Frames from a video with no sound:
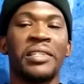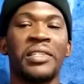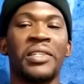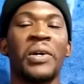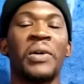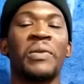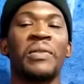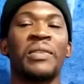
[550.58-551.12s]

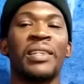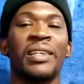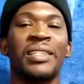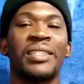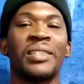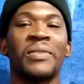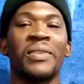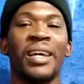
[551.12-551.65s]
So they
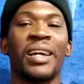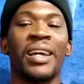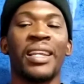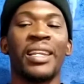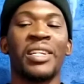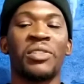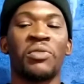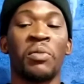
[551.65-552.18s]
sound like an
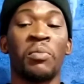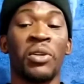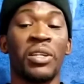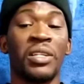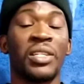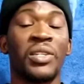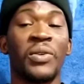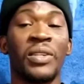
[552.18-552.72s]
English word, but
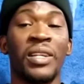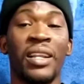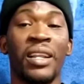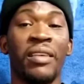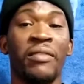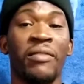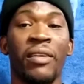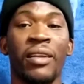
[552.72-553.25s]
it's totally
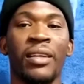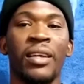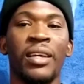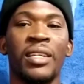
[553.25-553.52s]
different.